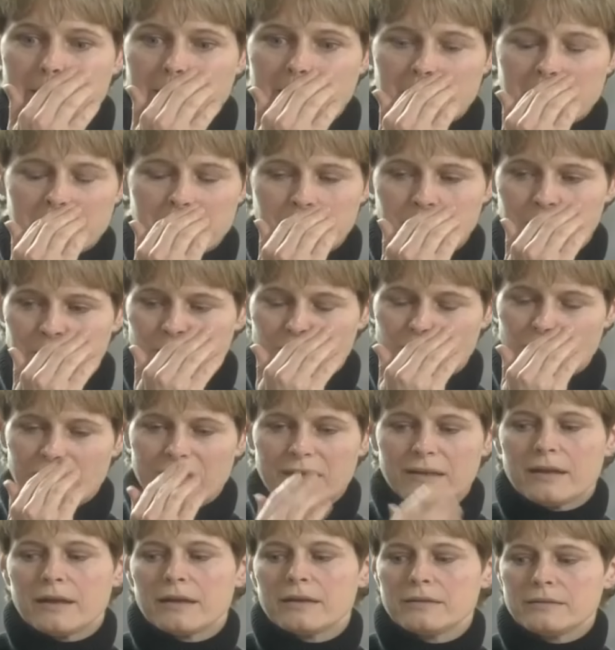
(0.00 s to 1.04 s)
um,
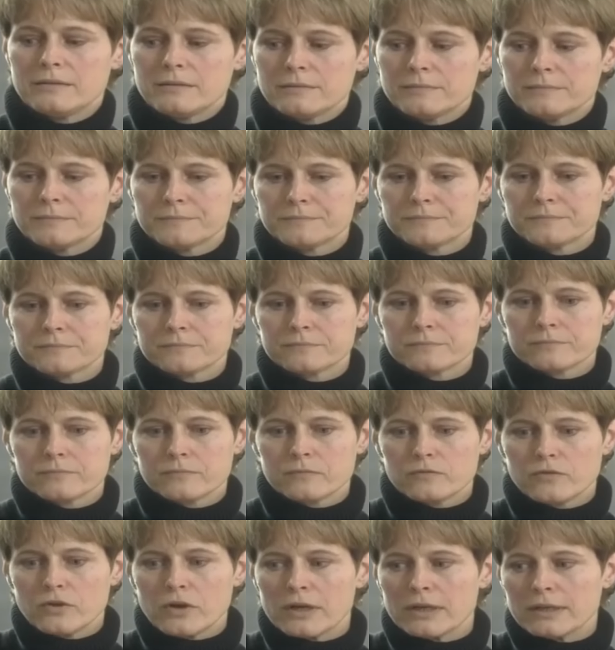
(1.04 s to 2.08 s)
one night,
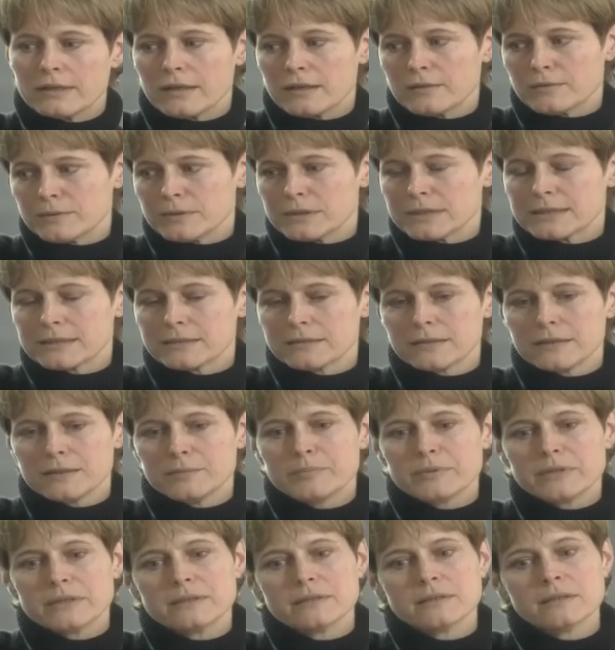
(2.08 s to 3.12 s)
Vaughn and I were
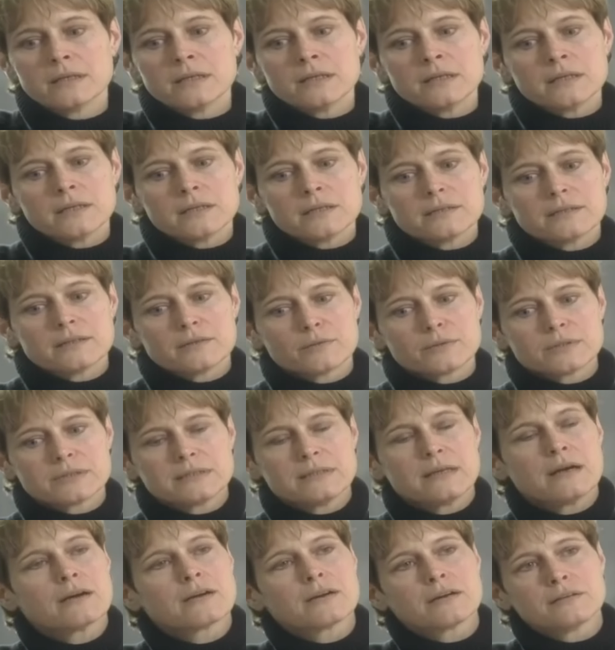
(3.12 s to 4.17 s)
asleep, and there was
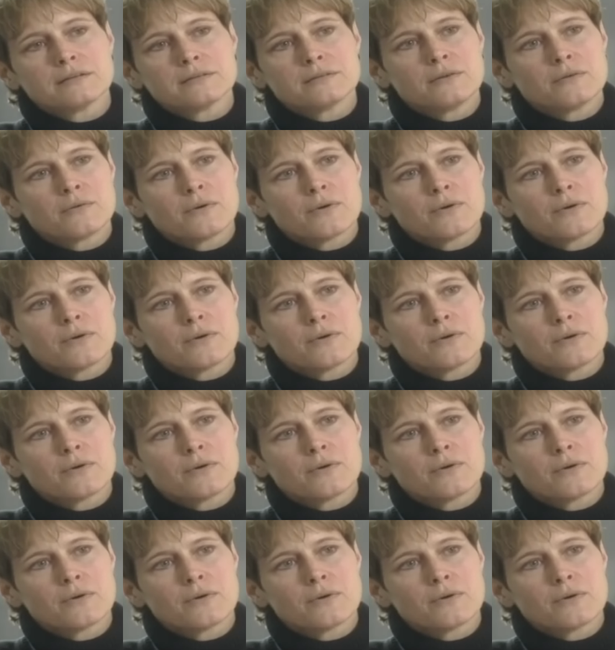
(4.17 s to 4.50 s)
a knock on the